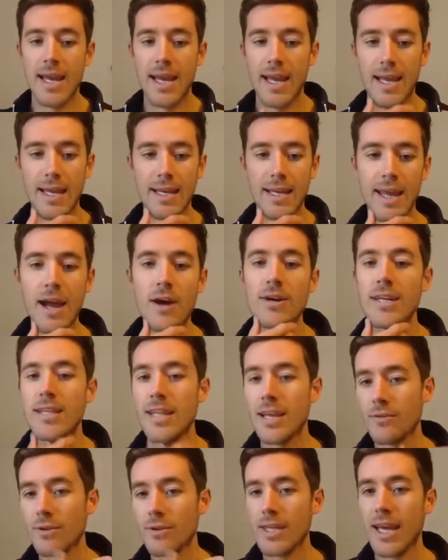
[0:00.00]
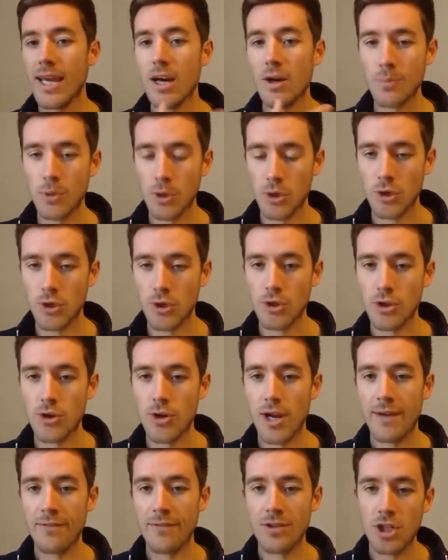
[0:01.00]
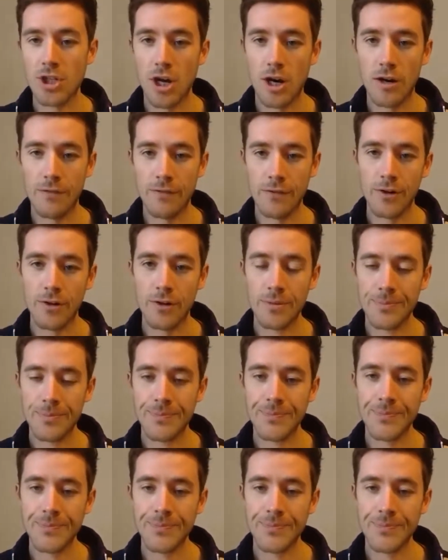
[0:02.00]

and how can that really help your average golfer?